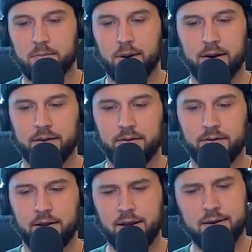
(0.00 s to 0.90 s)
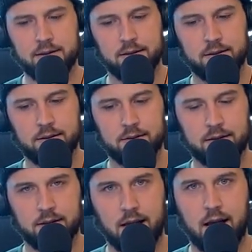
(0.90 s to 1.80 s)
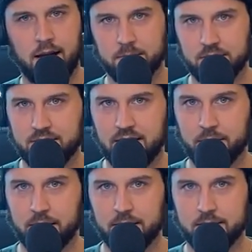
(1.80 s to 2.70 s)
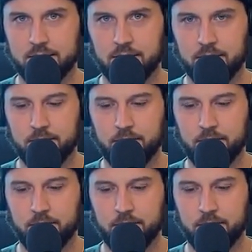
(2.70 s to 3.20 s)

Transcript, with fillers: bare feet. I'm serious.